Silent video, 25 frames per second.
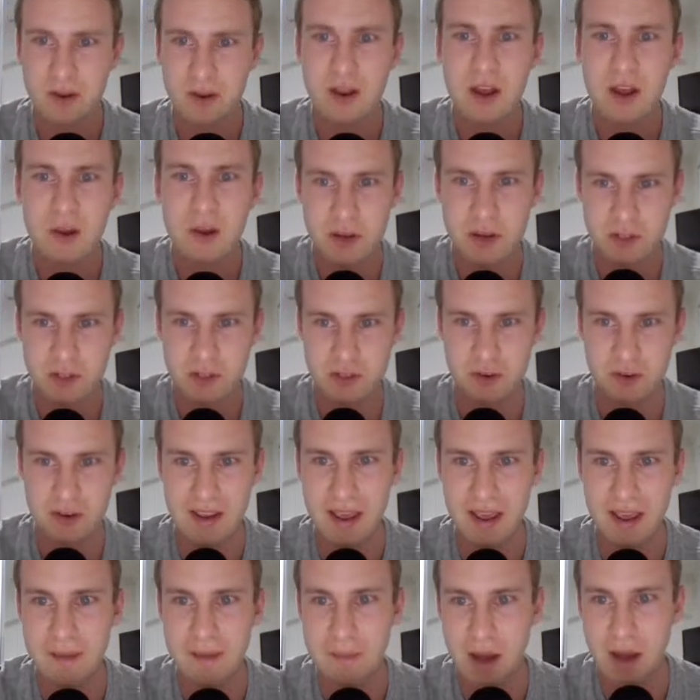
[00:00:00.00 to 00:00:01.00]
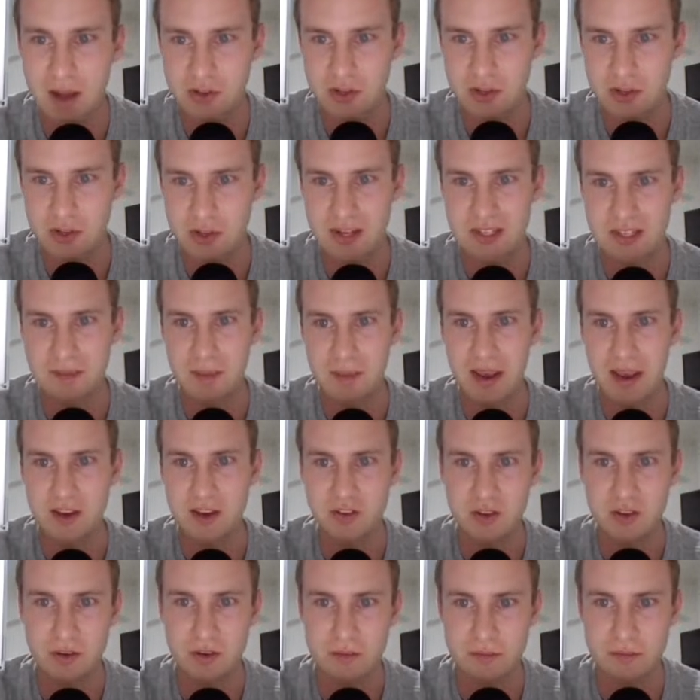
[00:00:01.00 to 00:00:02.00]
We should get margin
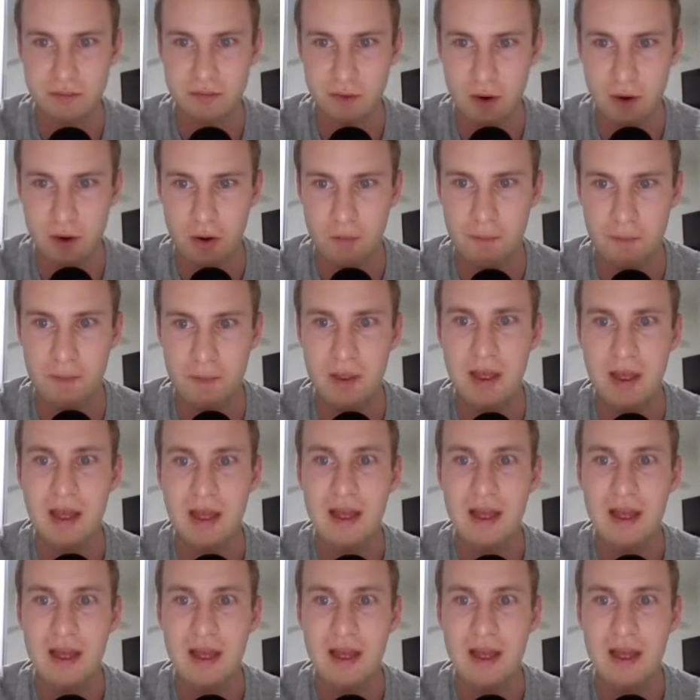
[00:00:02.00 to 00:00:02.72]
expansion from